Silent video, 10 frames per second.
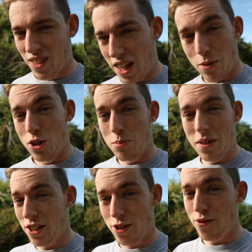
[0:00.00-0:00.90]
It wouldn't have
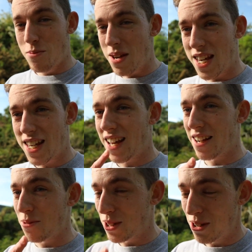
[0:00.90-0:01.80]
been good for me, and
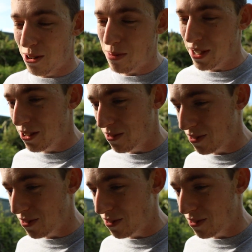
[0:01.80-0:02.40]
it would not have been good